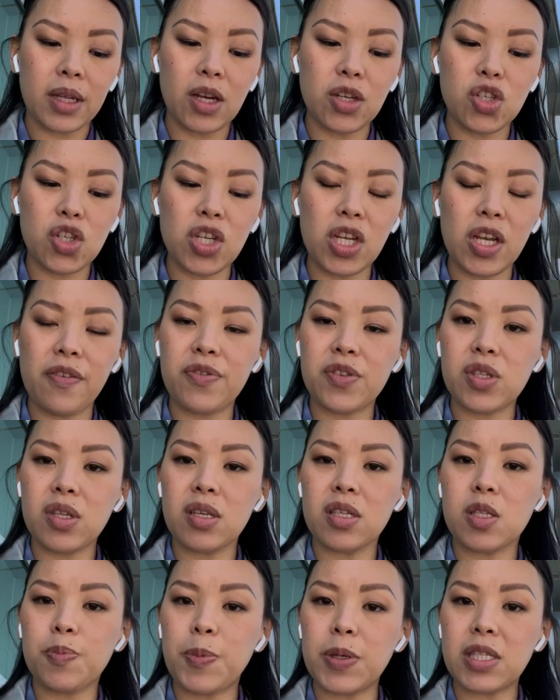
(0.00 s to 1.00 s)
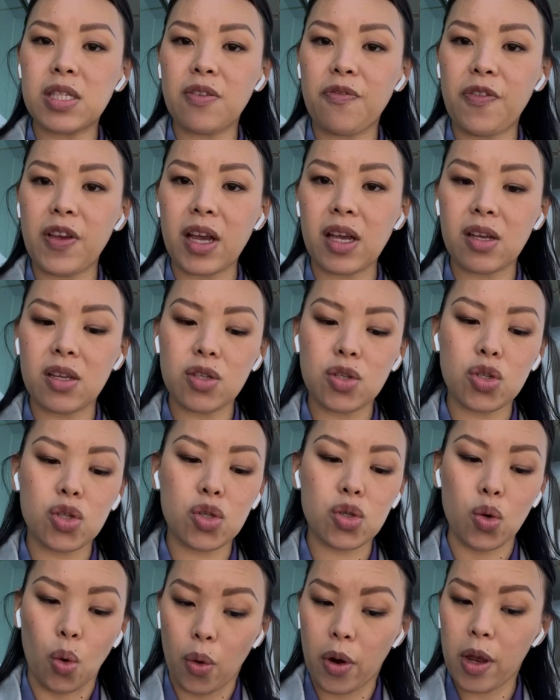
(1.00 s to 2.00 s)
achieves specific
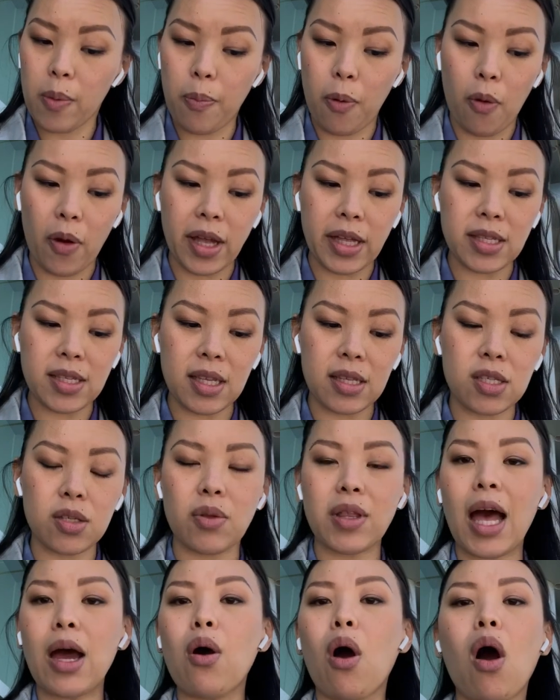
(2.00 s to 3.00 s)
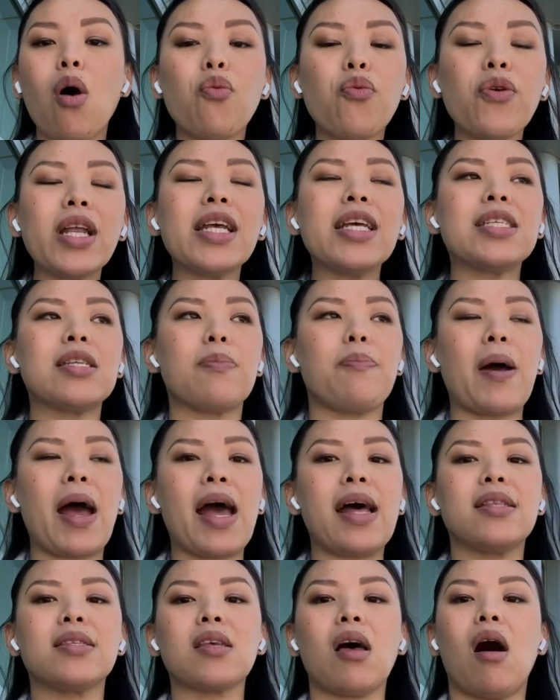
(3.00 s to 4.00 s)
story points. And so that all really
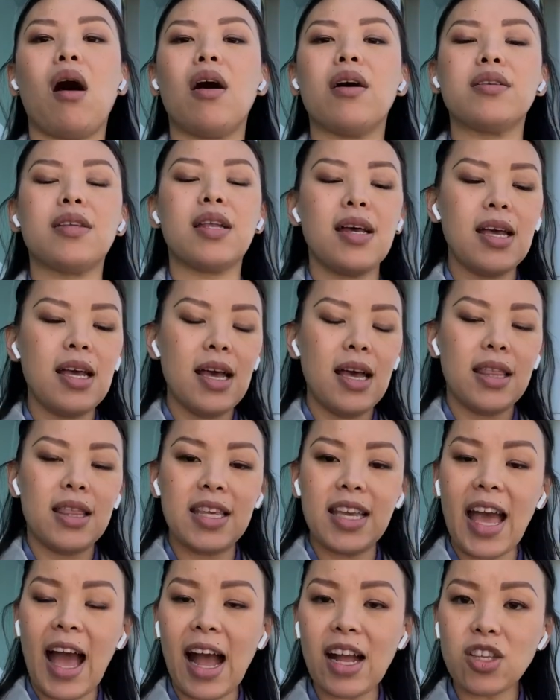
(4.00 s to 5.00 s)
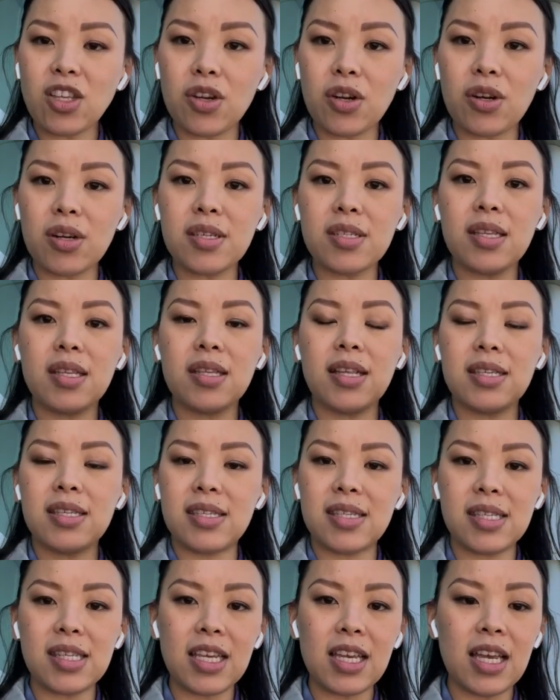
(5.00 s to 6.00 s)
depends on the actors, the
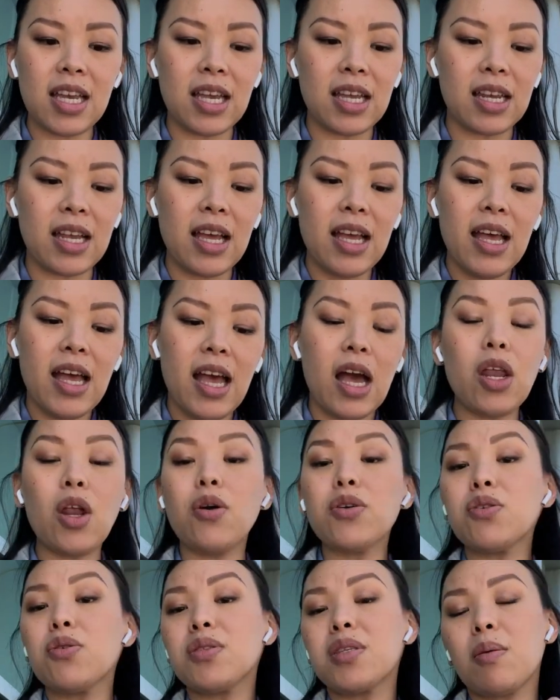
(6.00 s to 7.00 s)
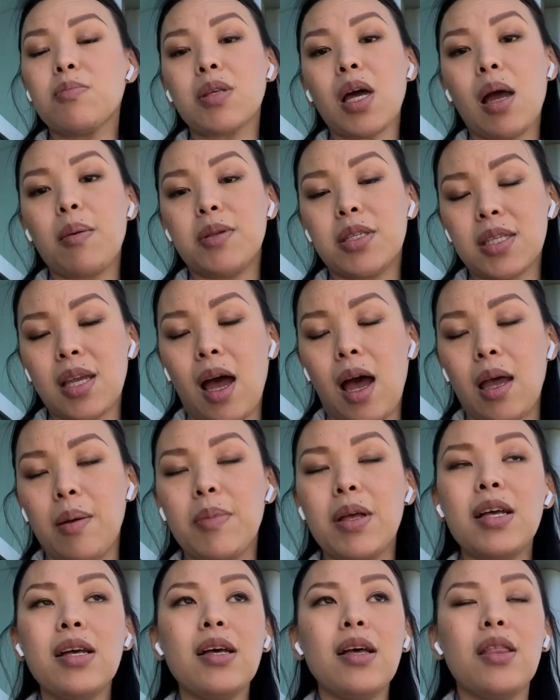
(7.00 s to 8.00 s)
scene, and also sometimes
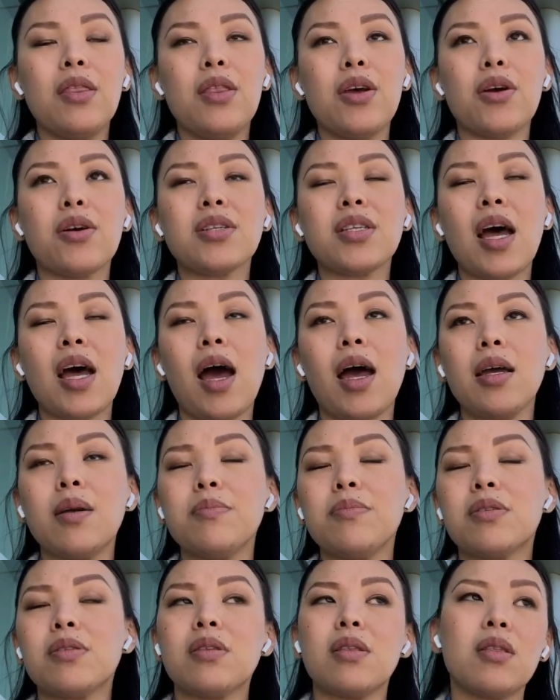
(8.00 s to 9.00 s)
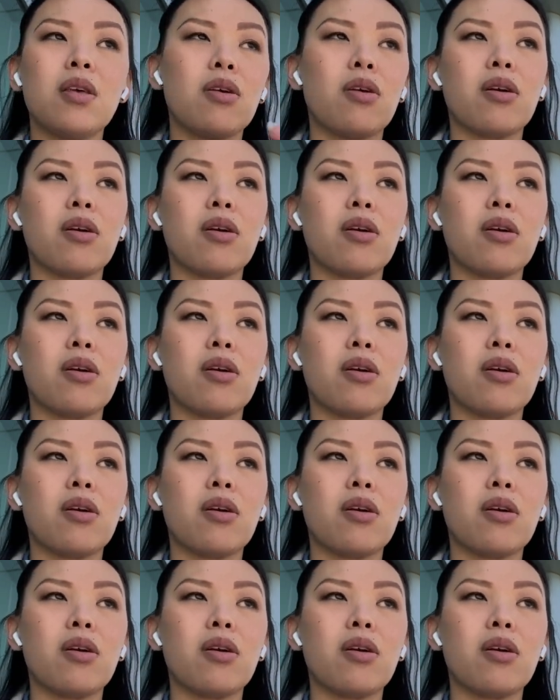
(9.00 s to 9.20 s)
time. There are times